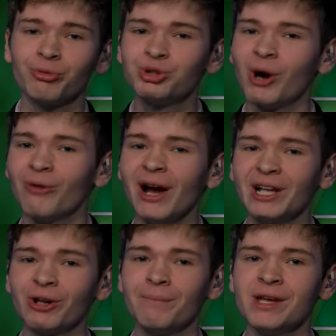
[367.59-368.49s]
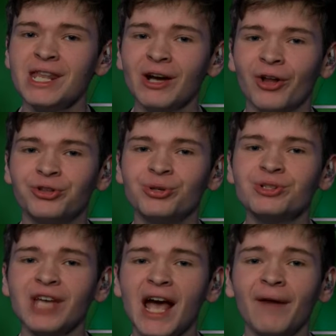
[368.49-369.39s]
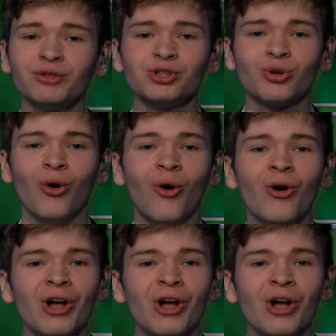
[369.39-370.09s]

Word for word: to our regular meeting on Tuesday after school.